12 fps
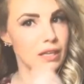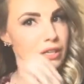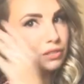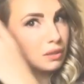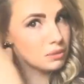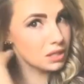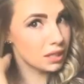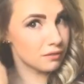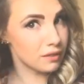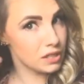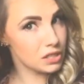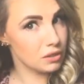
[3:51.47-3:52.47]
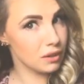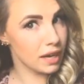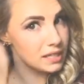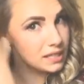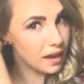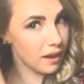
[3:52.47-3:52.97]
So I'm just going to finish the
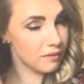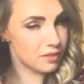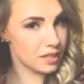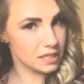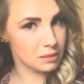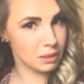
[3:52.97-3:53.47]
rest of this